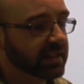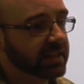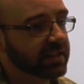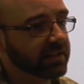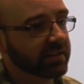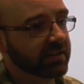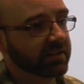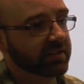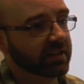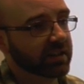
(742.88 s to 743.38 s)

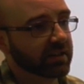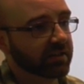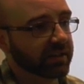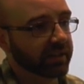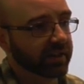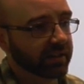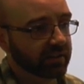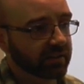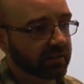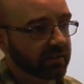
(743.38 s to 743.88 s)
needed a theory.
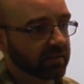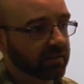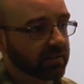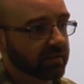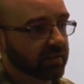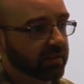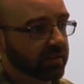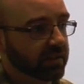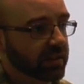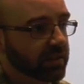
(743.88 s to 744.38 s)

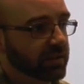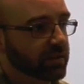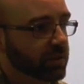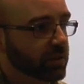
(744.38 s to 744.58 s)
These